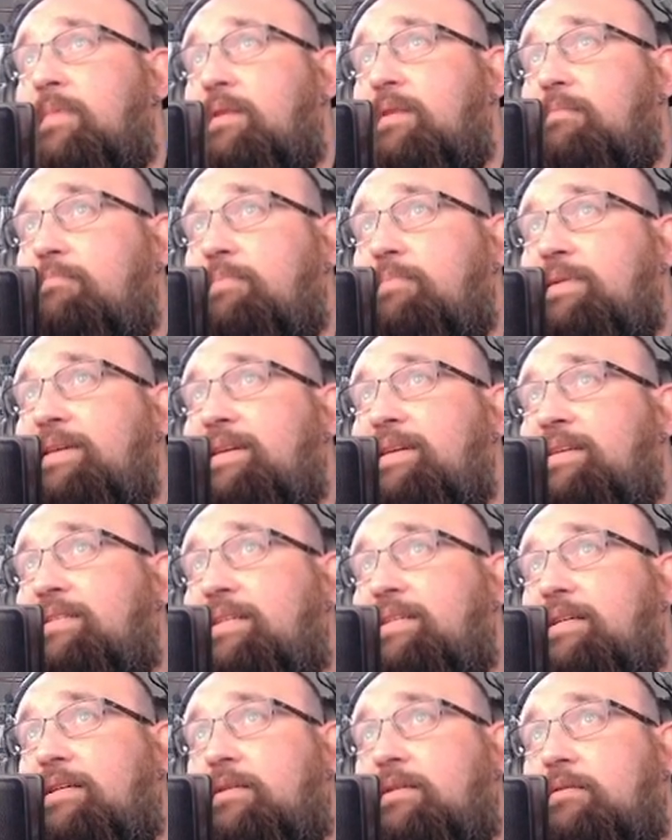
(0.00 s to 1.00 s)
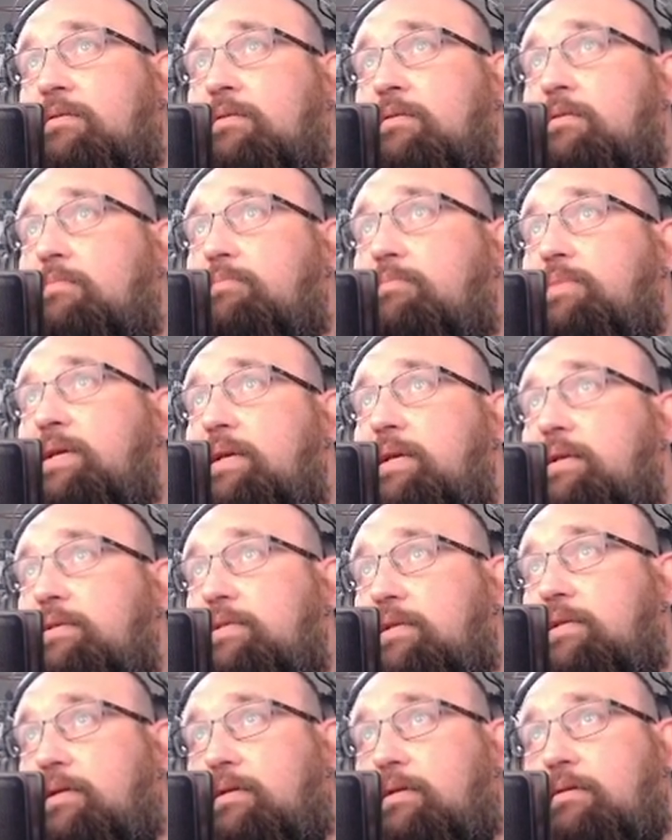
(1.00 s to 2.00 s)
Peter,
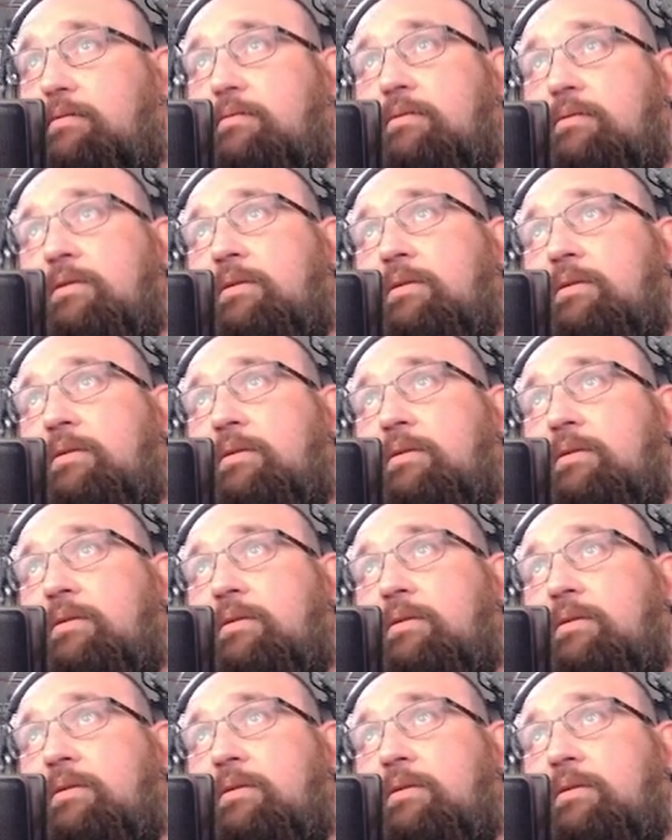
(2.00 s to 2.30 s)
Peter,